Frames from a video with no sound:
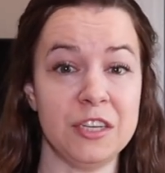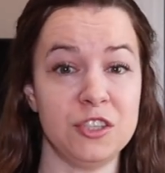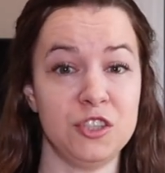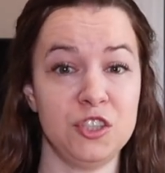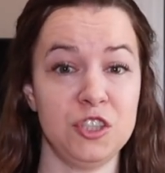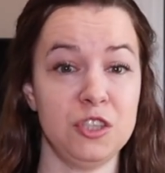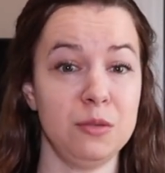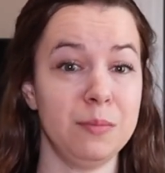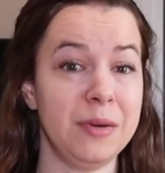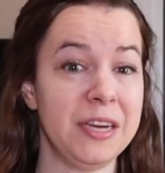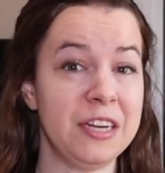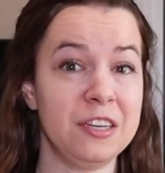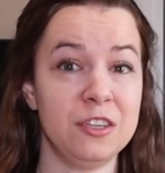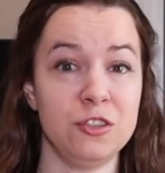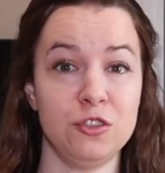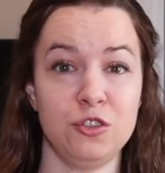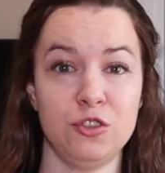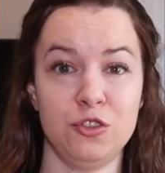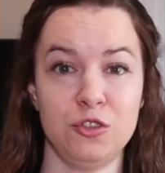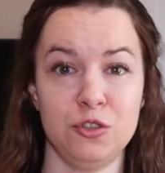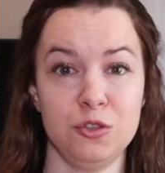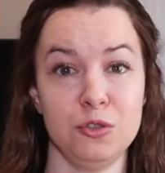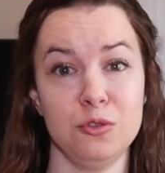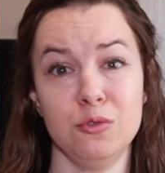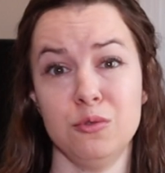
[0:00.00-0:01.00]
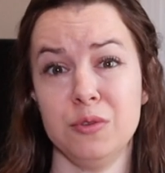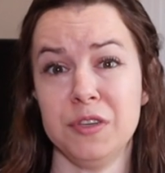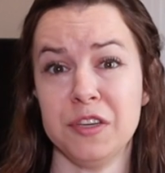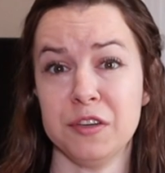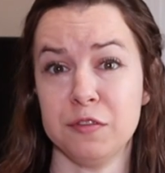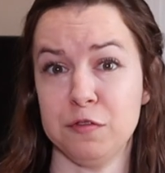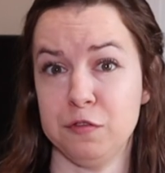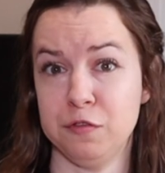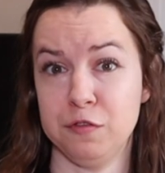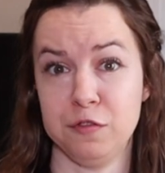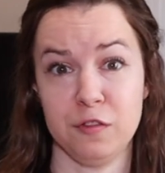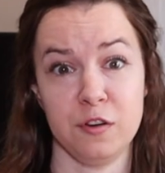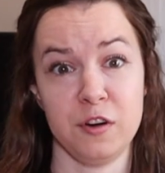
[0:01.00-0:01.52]
and she managed to
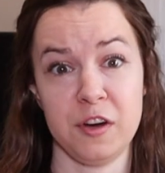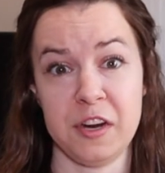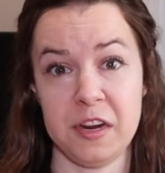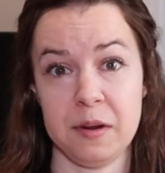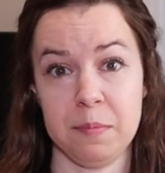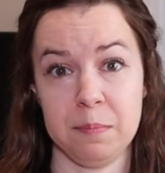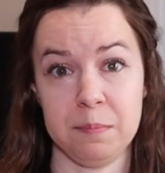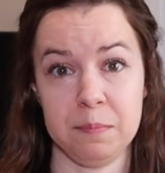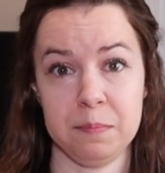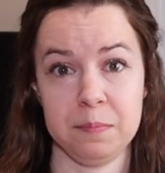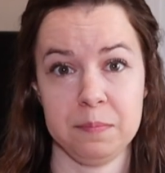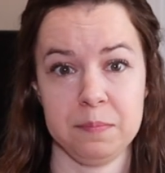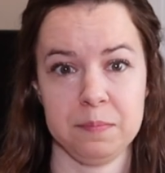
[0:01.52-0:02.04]
get free.